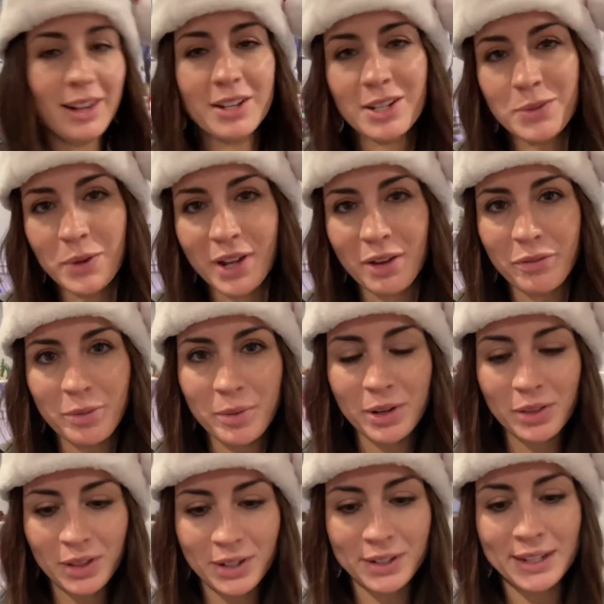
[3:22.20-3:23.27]
just woke up from
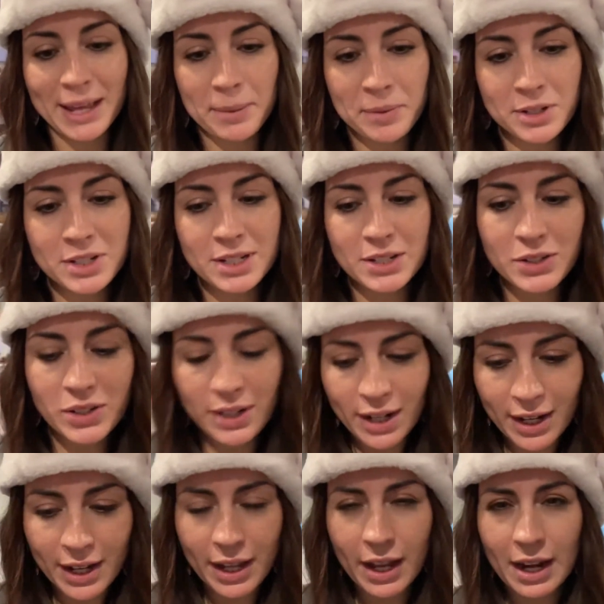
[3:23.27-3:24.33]
her little nap and she's
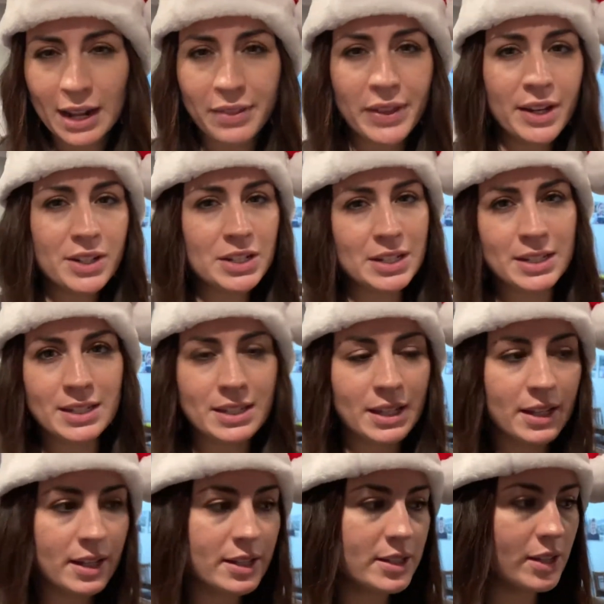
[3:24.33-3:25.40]
crying and I think she's
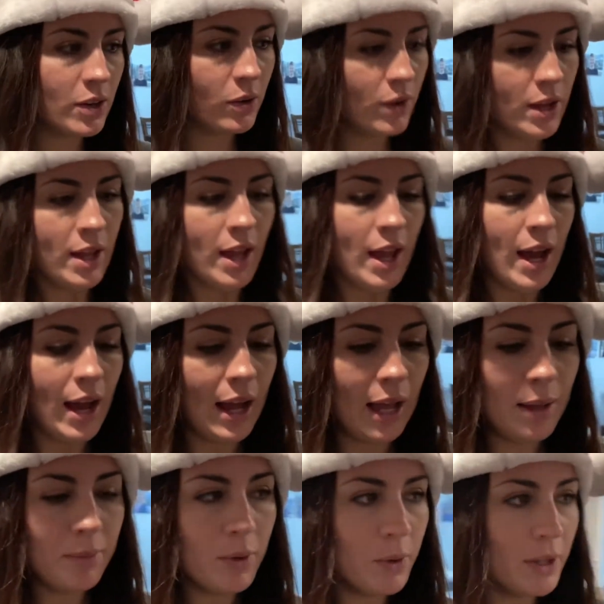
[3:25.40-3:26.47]
sick. So
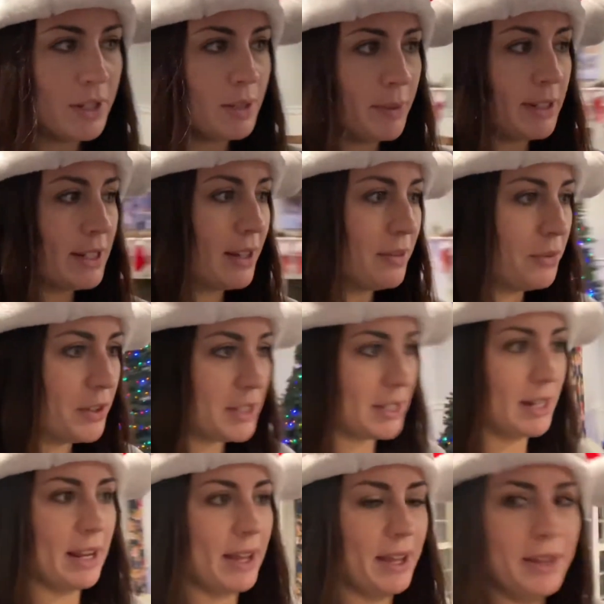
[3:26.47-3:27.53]
I'm going to be done for
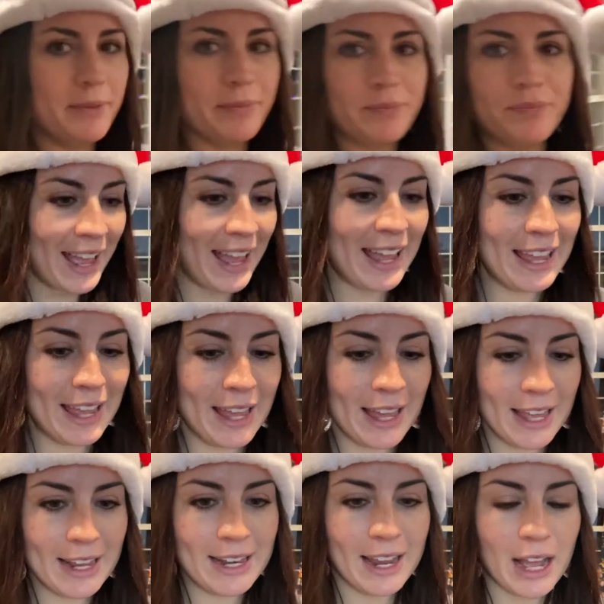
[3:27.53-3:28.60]
tonight.
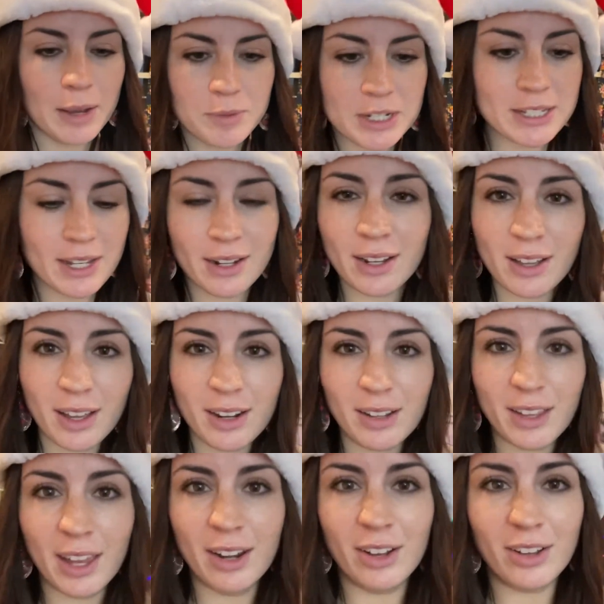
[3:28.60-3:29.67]
And I'm just gonna cuddle
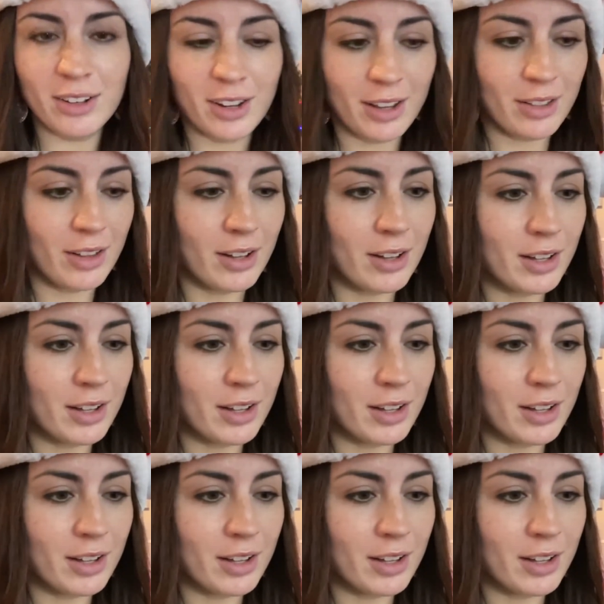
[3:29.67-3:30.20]
Kenna all night long